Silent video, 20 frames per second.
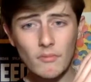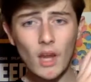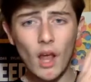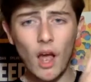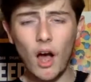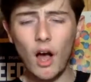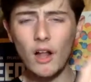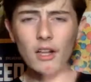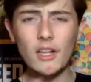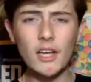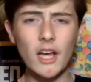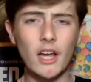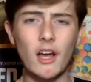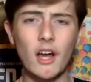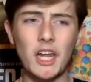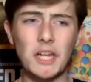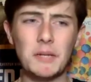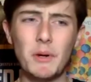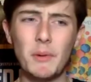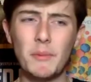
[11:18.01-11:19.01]
All the
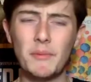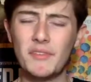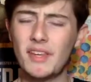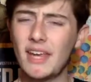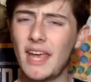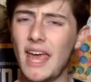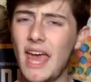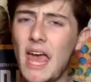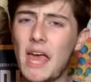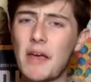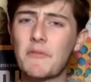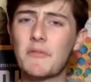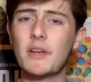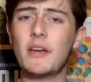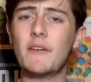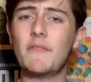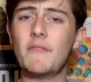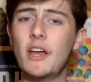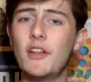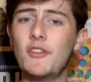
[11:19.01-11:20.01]
iconic moments, seeing every
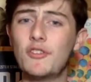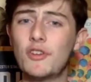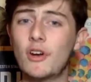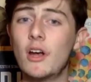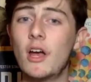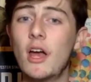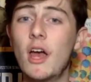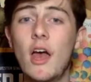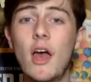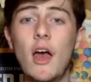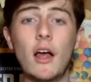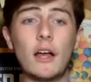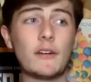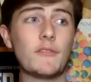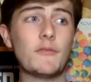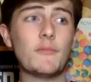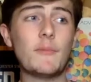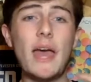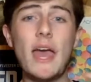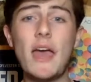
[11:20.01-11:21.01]
Avenger, like,
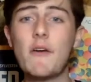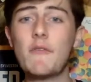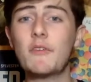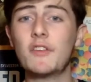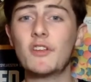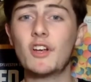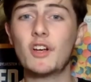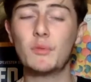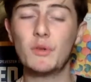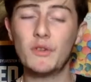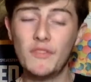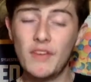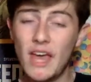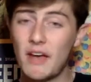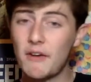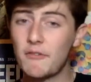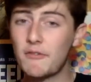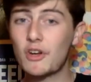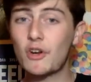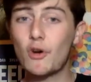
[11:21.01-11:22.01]
from every single movie,
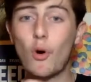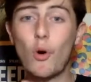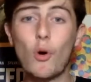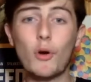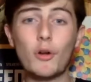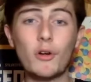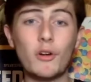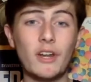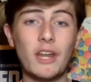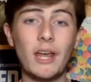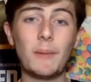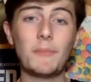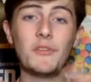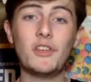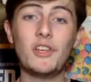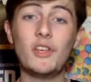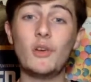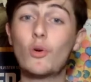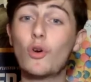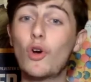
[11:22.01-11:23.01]
every corner of the
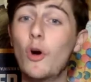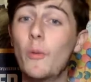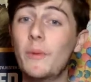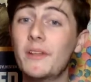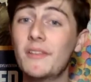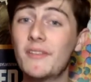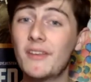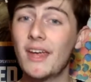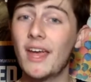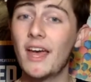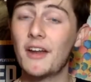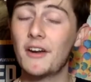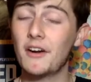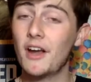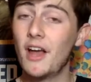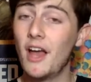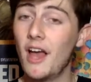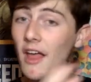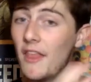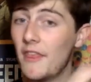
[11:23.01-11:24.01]
MCU coming together,
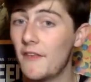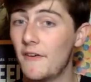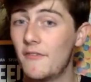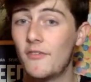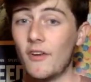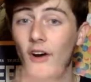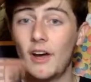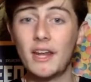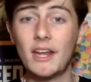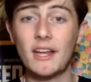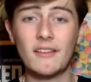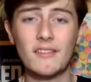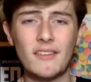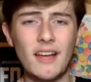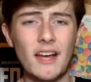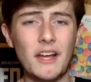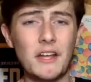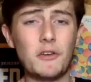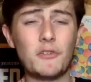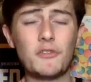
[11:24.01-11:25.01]
the fight against
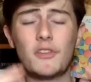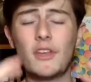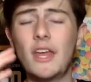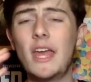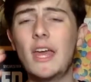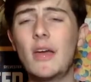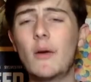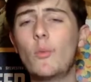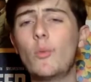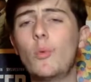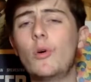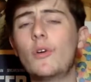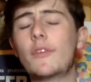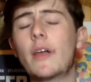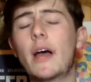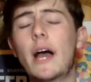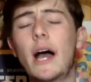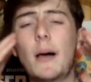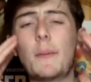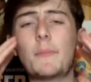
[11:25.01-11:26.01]
Thanos, it was
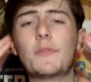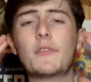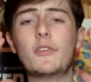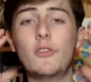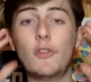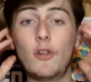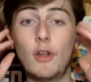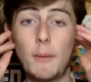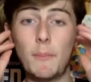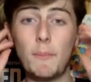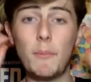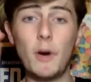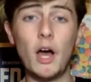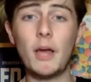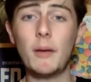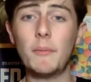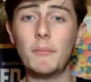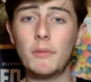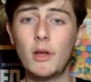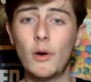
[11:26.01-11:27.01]
absolutely
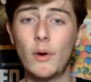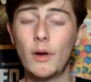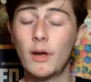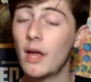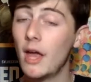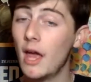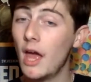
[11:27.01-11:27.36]
mind-blowing.